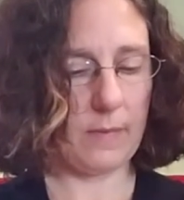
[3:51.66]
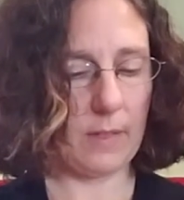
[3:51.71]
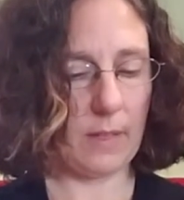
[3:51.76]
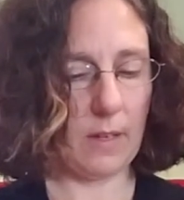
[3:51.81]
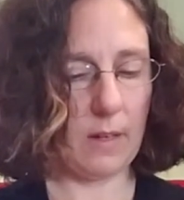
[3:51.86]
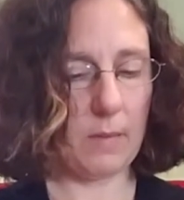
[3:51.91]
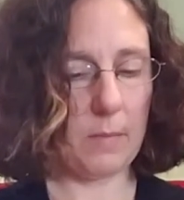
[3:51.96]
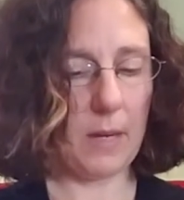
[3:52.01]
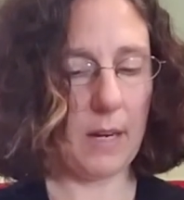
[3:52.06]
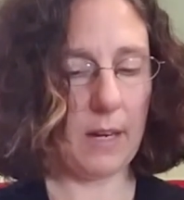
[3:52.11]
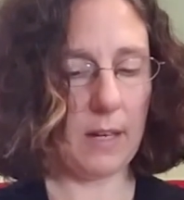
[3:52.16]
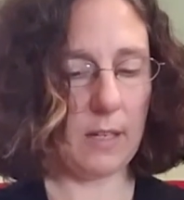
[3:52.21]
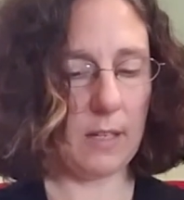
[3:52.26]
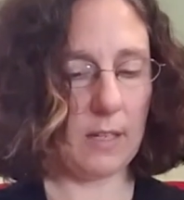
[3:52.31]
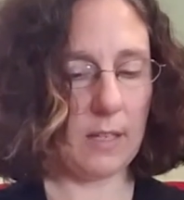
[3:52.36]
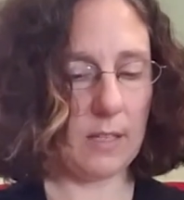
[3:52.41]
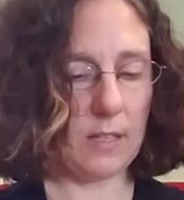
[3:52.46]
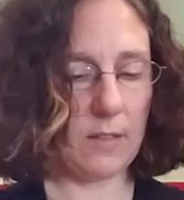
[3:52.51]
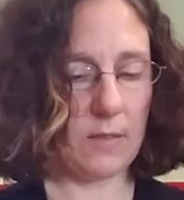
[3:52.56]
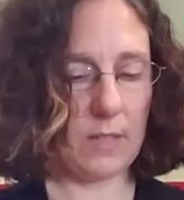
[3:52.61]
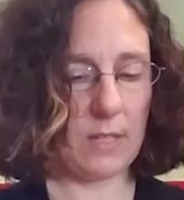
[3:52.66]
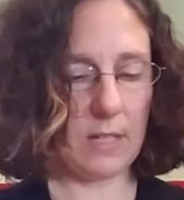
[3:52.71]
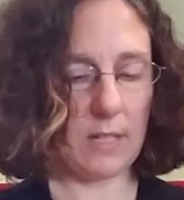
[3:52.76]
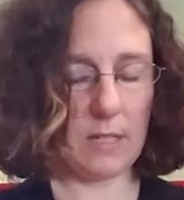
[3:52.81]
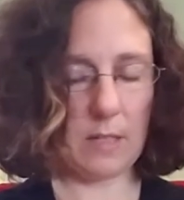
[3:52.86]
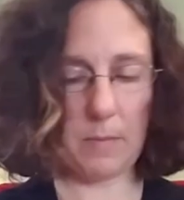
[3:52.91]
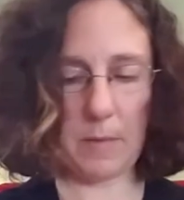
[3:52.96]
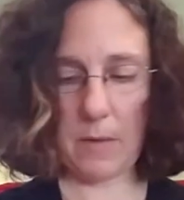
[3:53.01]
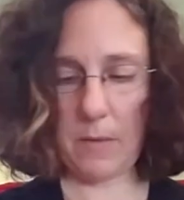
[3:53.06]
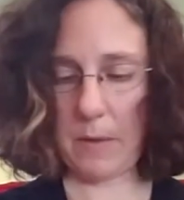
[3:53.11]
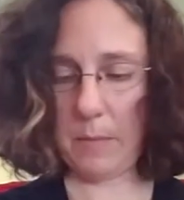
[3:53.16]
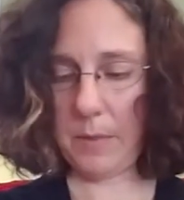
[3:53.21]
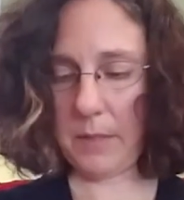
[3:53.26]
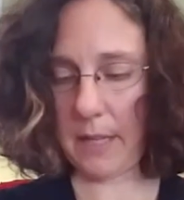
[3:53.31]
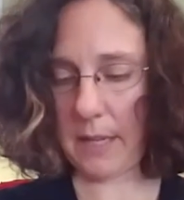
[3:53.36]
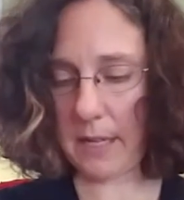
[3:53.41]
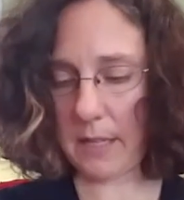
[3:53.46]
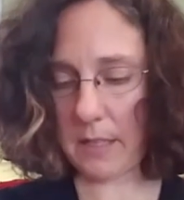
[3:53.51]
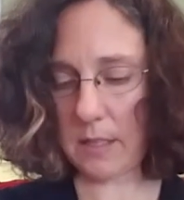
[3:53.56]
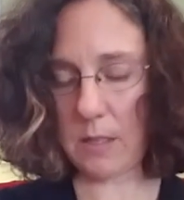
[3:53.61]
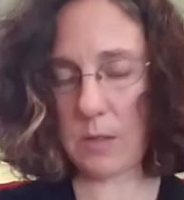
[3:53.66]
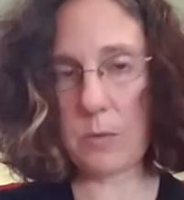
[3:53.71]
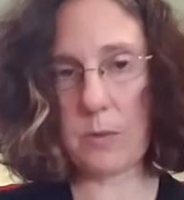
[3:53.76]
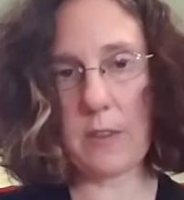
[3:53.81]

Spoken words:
My adhesives need to be replaced.